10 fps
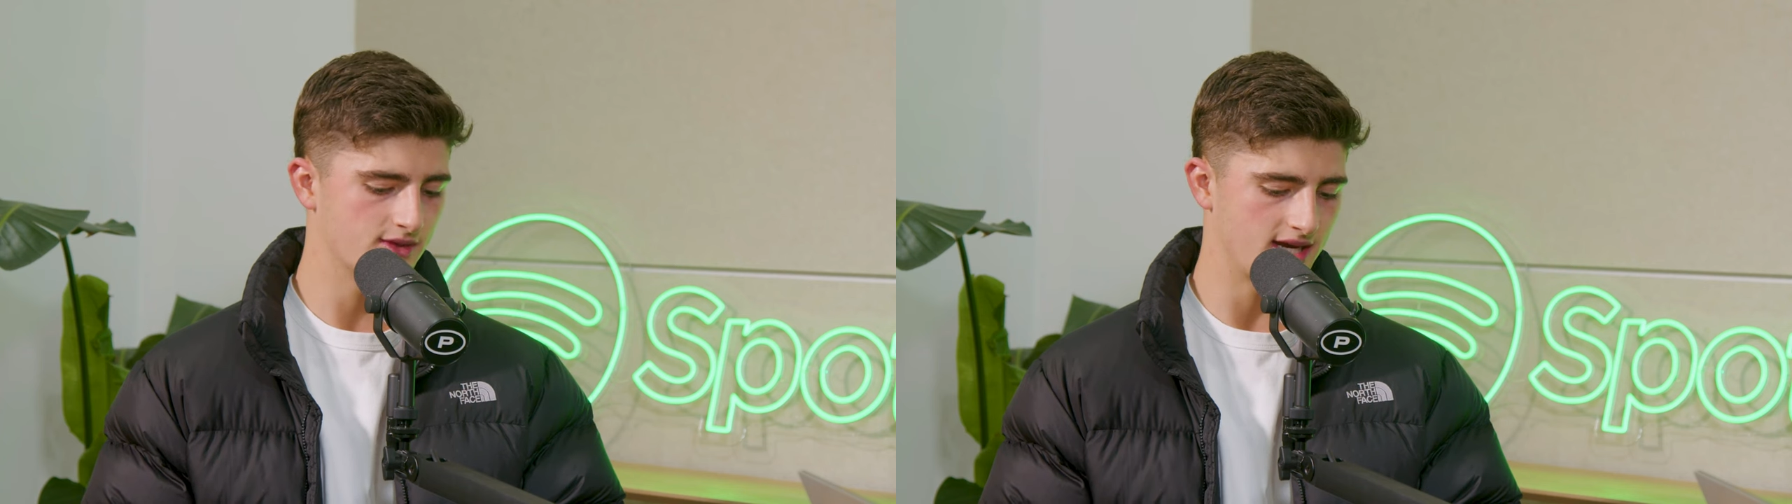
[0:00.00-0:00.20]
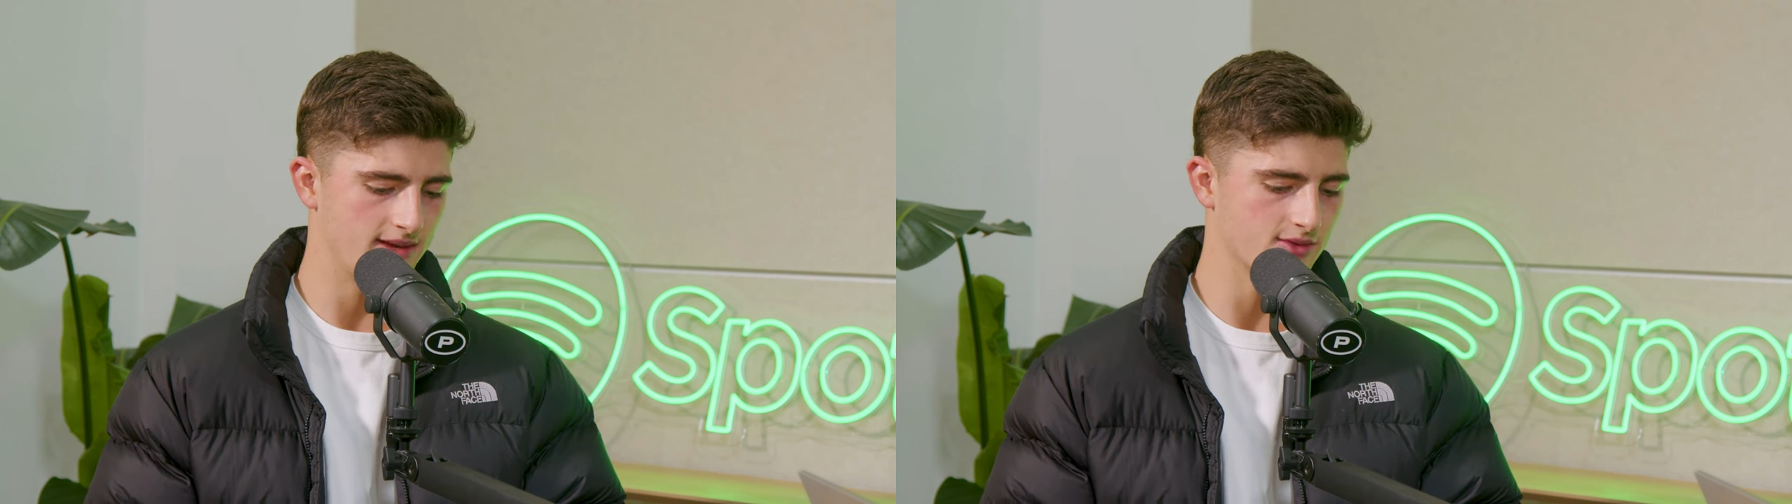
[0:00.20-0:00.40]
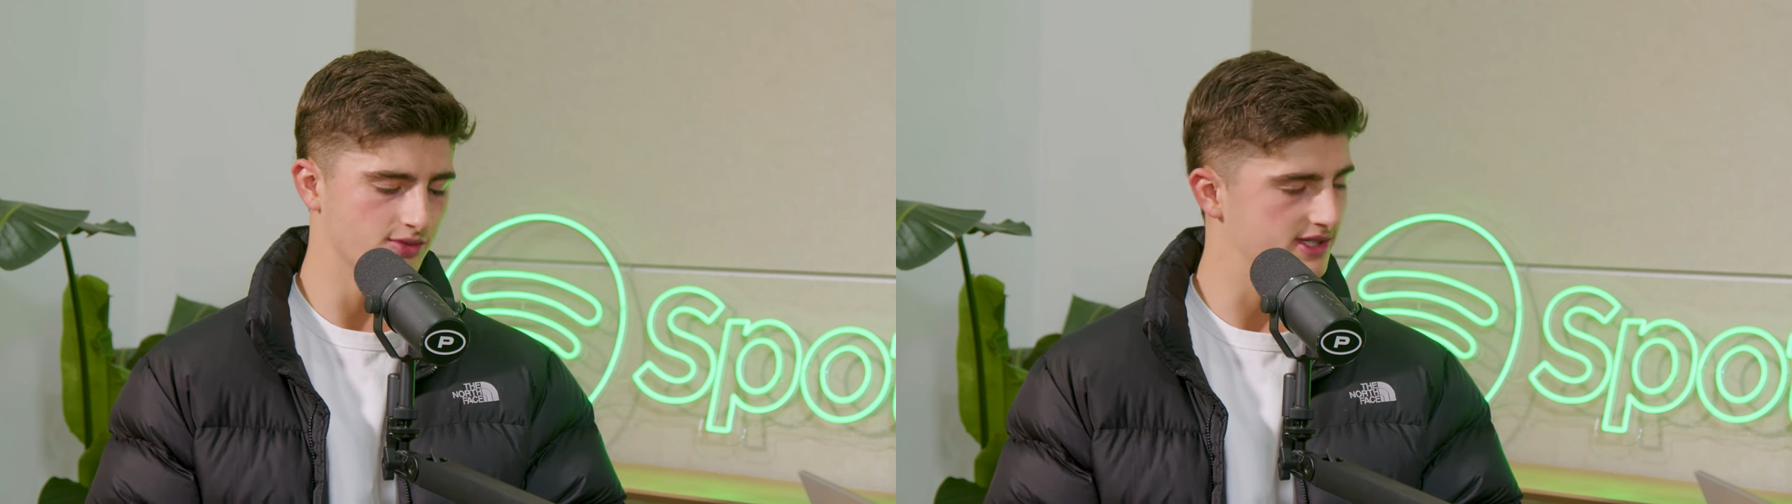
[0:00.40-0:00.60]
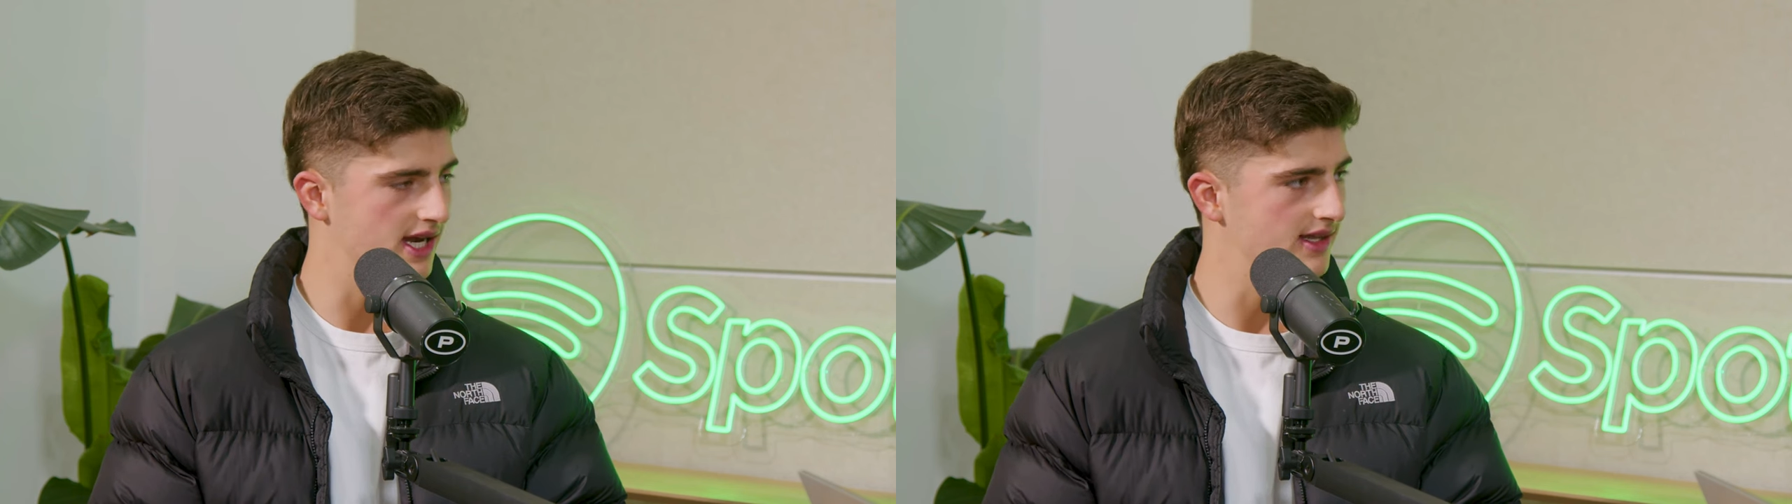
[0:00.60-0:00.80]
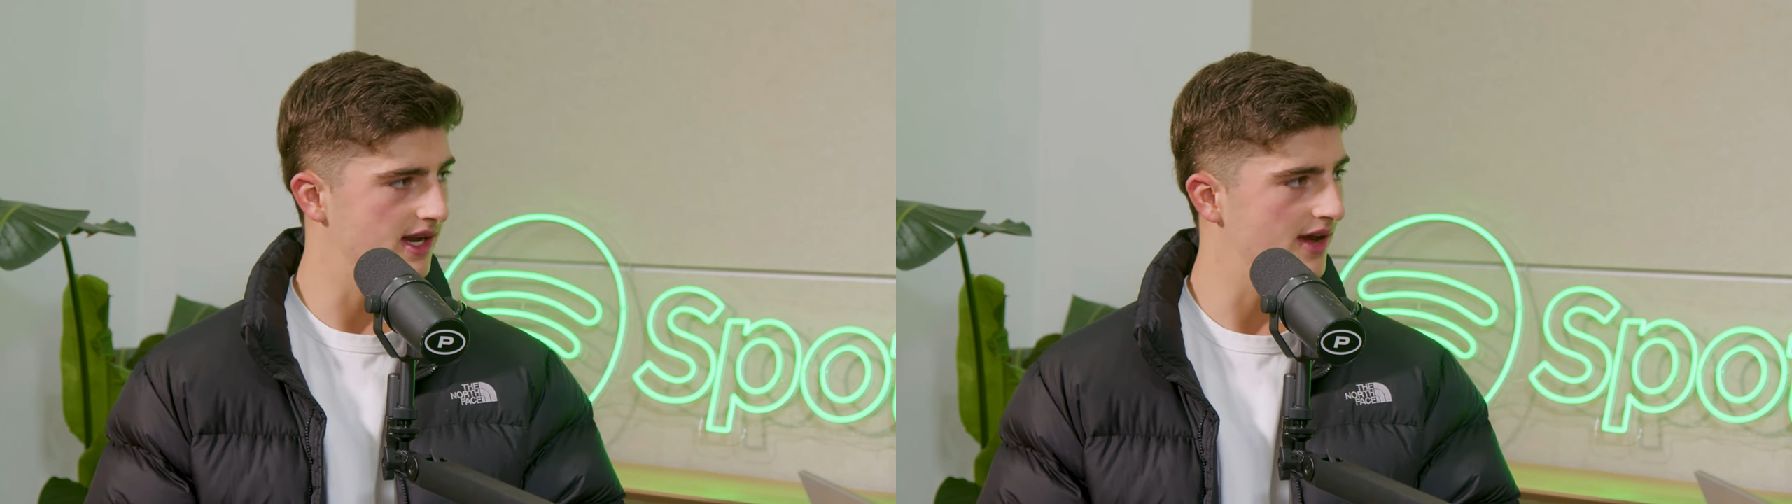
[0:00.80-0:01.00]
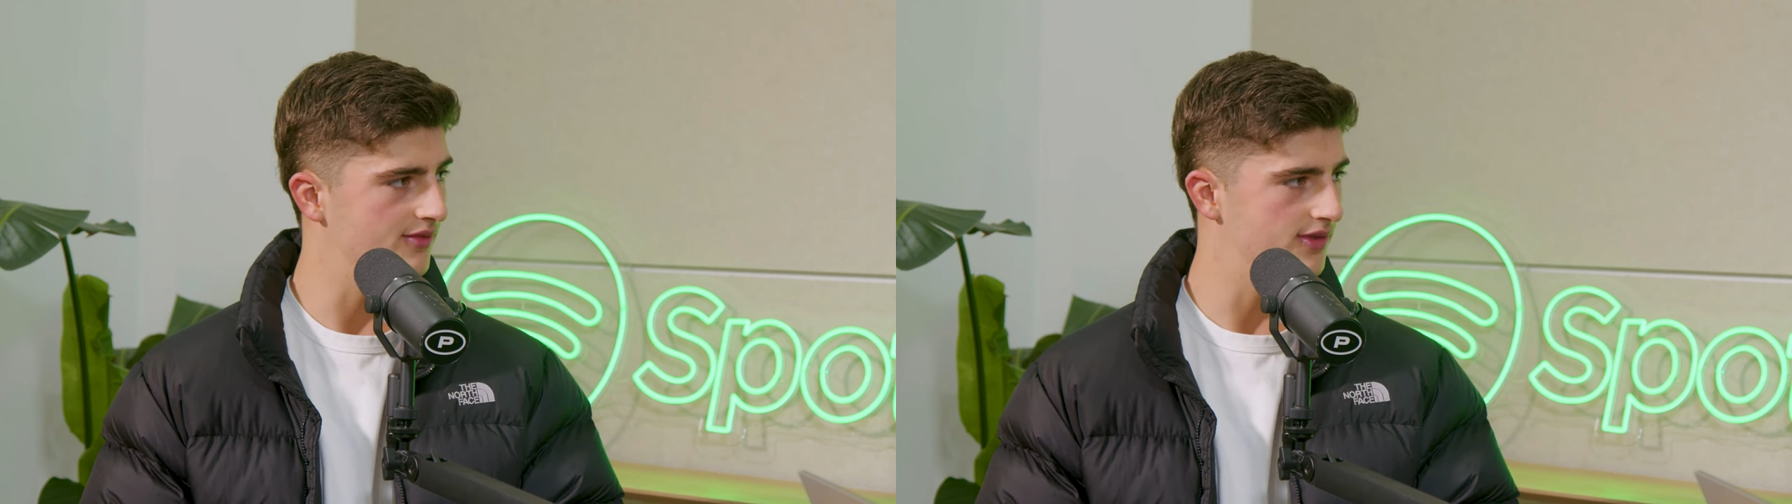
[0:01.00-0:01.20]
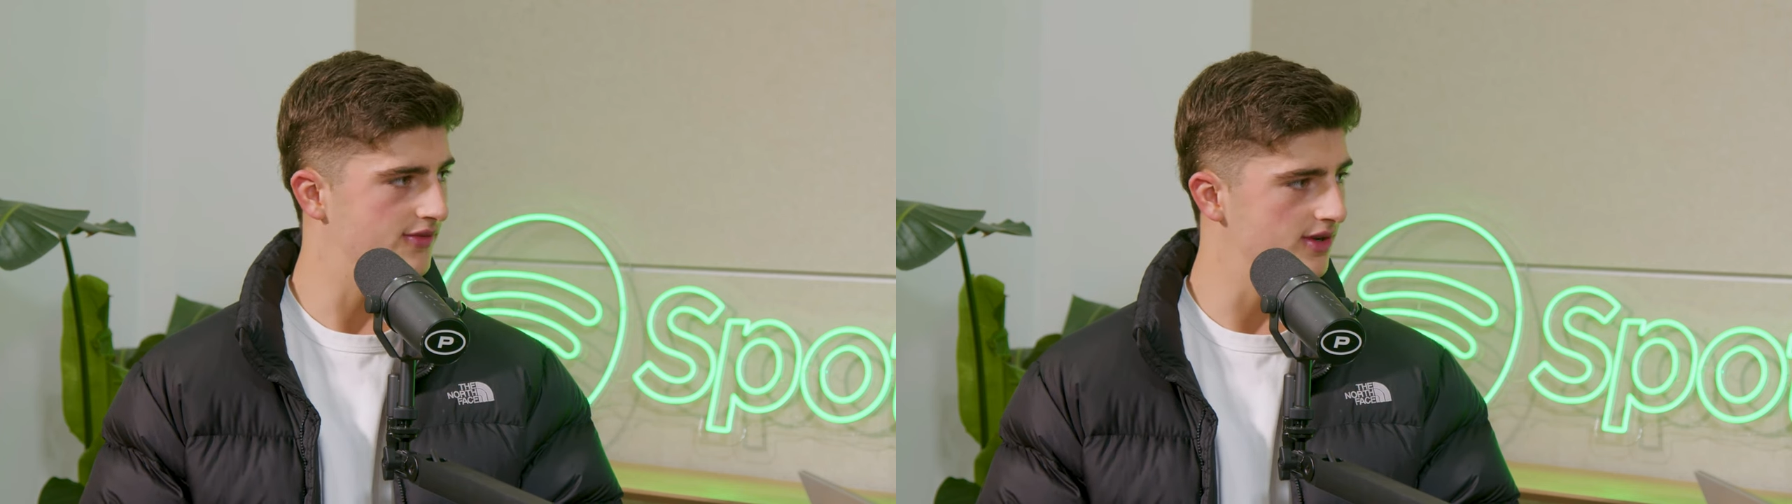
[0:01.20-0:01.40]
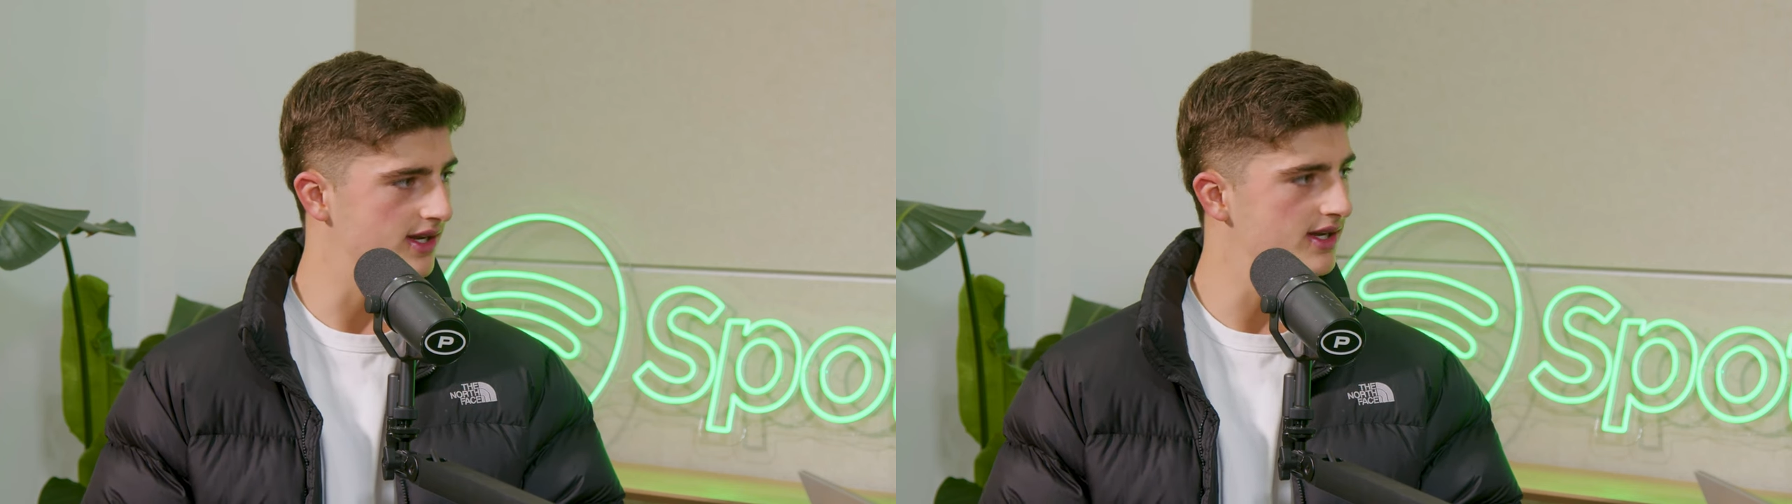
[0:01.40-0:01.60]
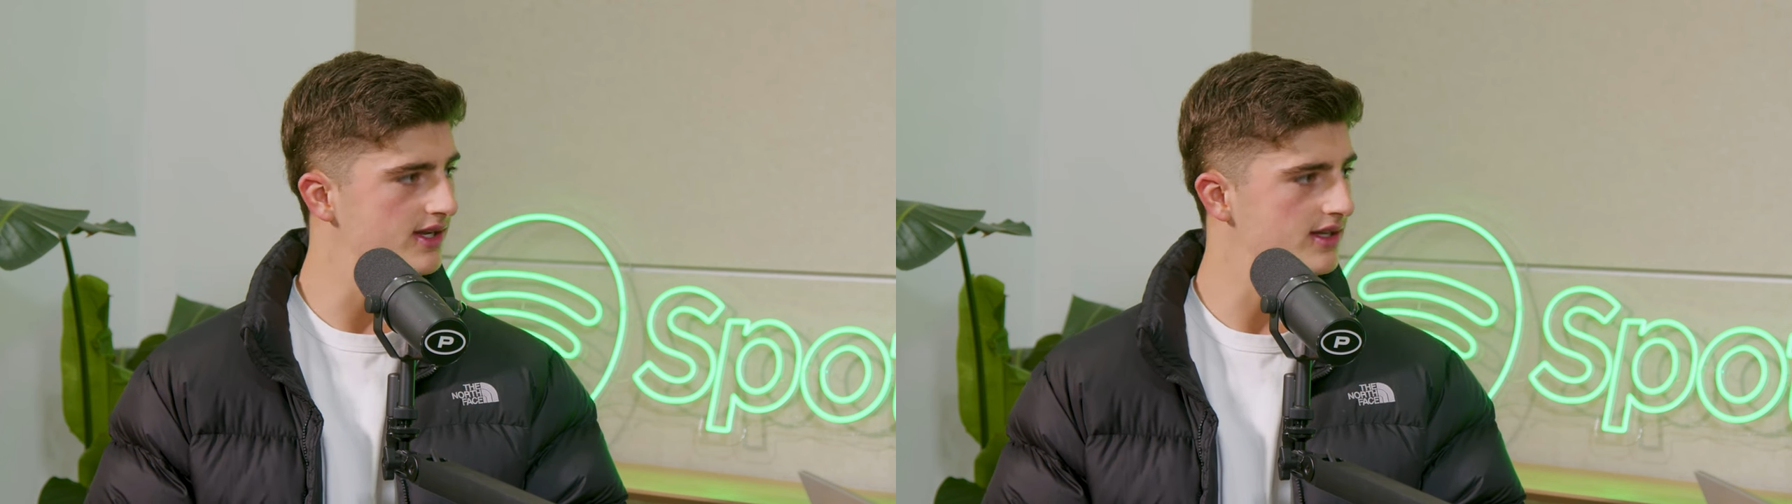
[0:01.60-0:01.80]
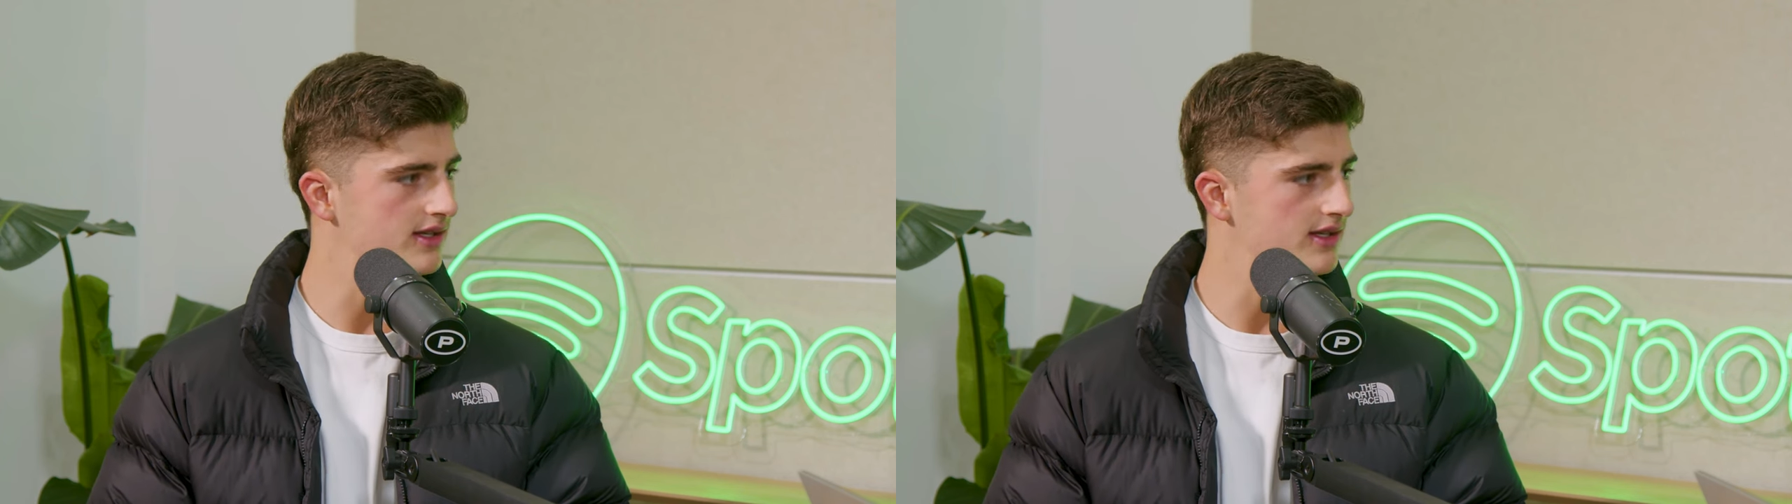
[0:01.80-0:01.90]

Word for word: keep the routine that I have with footy.